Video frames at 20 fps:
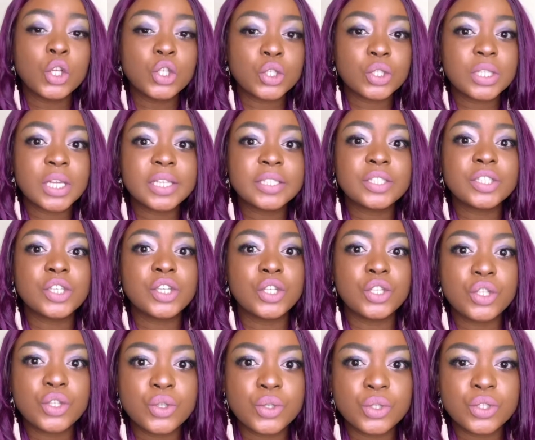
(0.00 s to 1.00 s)
So that's
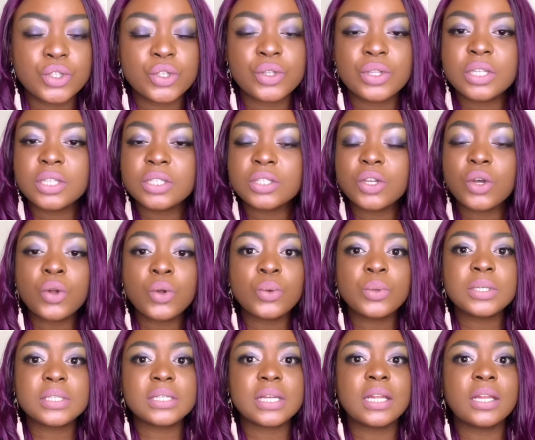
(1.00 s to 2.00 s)
huge. So there's
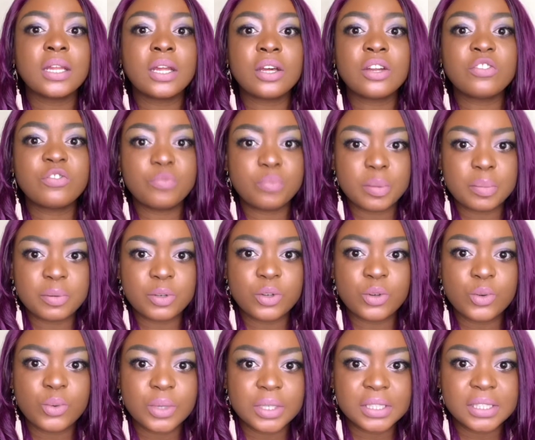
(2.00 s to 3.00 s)
always a lot of people
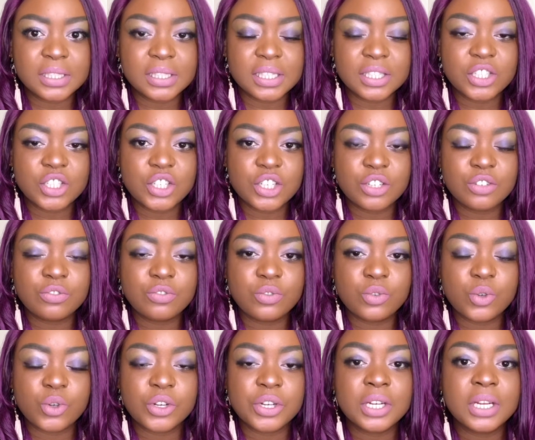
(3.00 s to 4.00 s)
who are searching
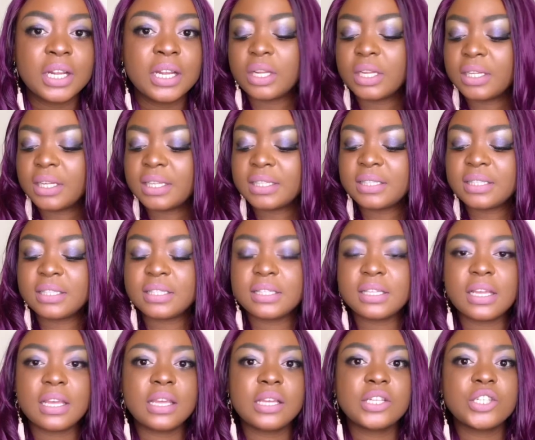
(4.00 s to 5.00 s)
for, let's
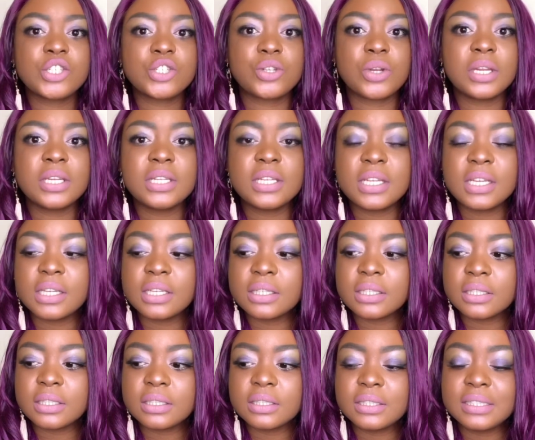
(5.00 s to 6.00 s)
say,
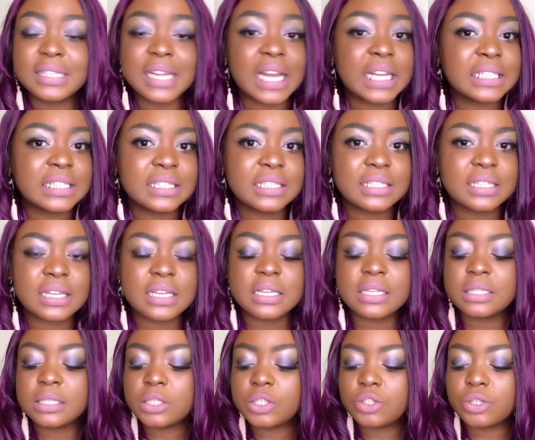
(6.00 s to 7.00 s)
trending
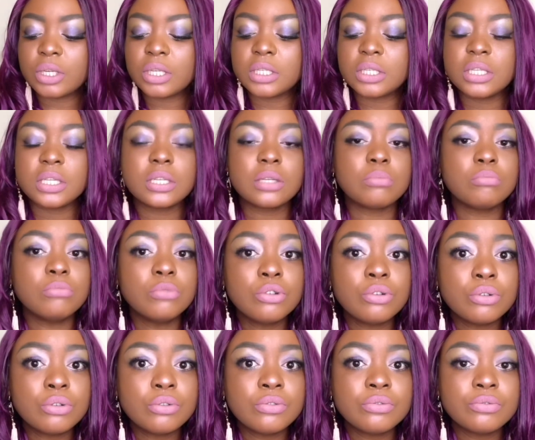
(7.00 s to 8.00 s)
dances, trending
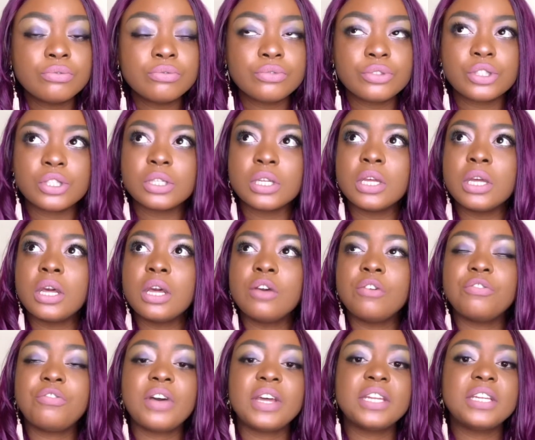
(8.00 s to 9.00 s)
moves,
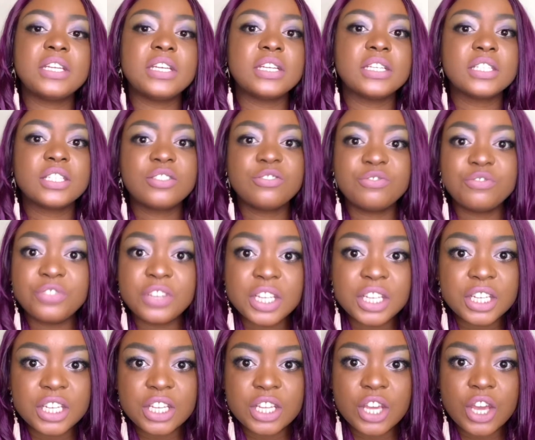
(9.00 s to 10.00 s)
funniest
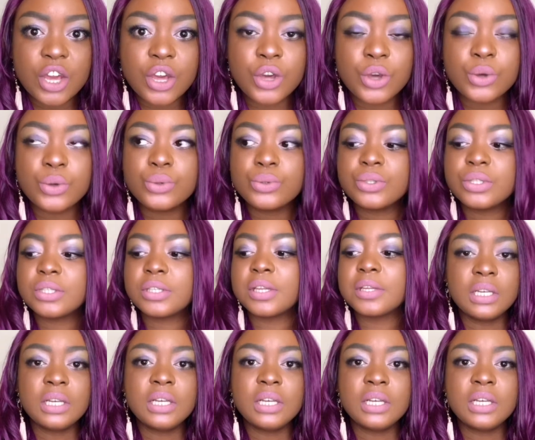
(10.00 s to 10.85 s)
videos,